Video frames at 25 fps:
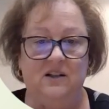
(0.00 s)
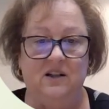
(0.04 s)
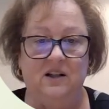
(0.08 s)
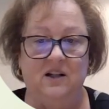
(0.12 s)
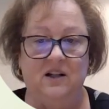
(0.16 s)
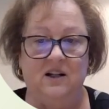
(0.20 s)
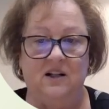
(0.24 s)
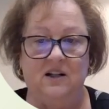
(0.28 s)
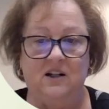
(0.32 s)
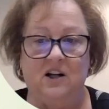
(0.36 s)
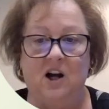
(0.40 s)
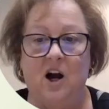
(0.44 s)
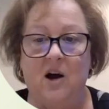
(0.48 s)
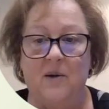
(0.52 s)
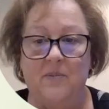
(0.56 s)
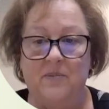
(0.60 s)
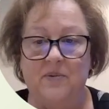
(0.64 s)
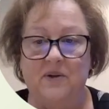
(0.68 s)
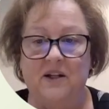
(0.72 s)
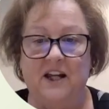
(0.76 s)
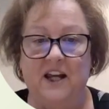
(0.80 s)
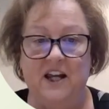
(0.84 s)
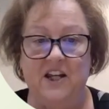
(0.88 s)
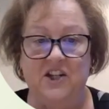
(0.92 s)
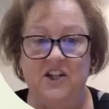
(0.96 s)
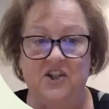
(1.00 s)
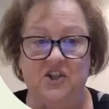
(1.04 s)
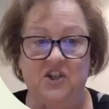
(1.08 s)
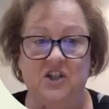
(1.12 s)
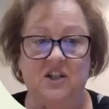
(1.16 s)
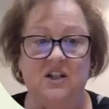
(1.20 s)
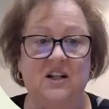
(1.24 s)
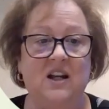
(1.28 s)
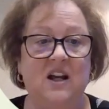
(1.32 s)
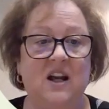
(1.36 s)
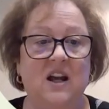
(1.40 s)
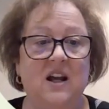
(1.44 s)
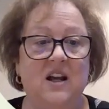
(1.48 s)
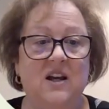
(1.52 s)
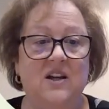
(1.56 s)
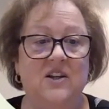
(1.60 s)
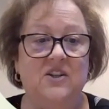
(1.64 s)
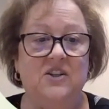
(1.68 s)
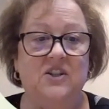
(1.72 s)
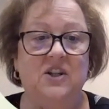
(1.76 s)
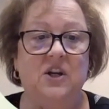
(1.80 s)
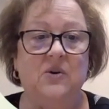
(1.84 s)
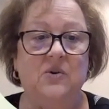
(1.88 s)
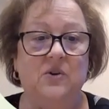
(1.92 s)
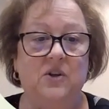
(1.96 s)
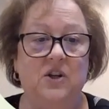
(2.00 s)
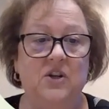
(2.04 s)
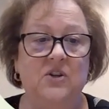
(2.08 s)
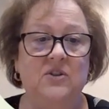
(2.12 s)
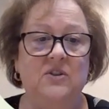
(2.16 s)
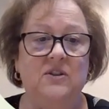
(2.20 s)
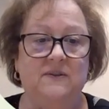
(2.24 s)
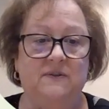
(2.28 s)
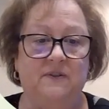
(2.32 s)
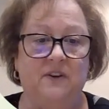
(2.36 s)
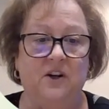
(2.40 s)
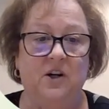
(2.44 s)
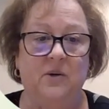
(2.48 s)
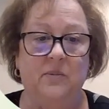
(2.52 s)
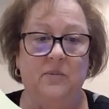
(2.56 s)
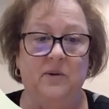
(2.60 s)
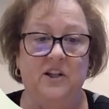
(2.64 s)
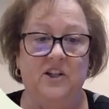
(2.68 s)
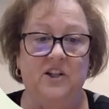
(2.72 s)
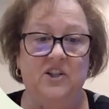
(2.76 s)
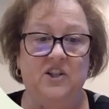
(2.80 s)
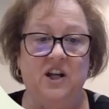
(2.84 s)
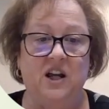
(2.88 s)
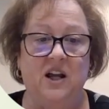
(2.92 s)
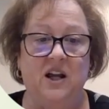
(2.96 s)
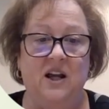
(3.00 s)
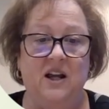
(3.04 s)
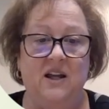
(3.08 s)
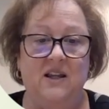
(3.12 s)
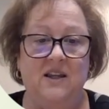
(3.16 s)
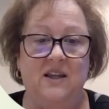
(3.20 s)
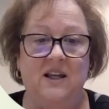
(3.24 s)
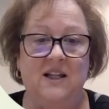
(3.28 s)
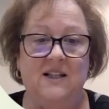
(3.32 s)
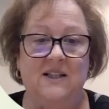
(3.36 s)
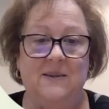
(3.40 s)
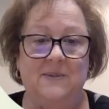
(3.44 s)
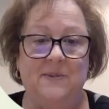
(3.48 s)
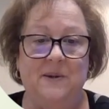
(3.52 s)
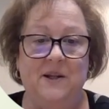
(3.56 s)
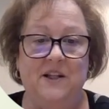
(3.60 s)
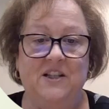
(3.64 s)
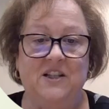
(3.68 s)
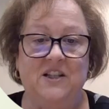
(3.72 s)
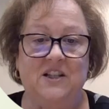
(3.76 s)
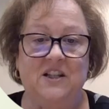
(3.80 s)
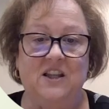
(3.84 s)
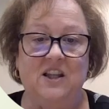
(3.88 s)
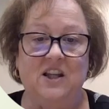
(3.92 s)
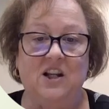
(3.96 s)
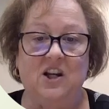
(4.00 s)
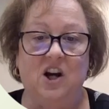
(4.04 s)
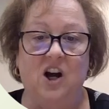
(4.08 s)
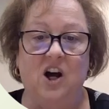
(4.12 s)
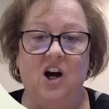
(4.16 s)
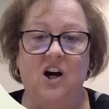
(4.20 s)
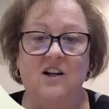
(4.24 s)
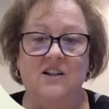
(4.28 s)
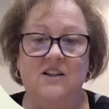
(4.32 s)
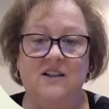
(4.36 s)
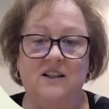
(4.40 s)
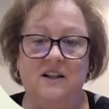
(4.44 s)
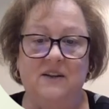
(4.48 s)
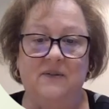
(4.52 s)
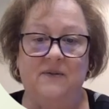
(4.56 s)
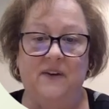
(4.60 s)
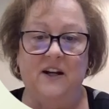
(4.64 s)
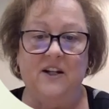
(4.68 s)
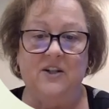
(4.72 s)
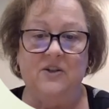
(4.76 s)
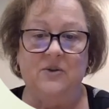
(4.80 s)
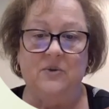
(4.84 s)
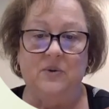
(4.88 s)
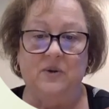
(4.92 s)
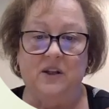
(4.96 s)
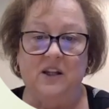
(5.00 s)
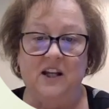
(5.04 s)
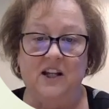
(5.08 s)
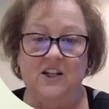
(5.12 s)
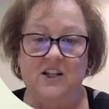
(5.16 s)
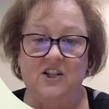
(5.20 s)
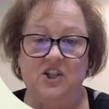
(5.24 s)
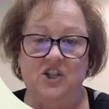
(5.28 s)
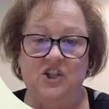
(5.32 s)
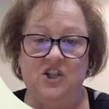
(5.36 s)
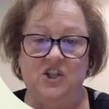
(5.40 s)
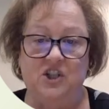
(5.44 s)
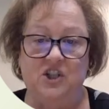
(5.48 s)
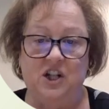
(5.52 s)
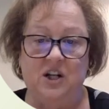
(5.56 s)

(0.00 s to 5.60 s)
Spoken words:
complication. So use verbiage that speaks to the cause and effect relationship,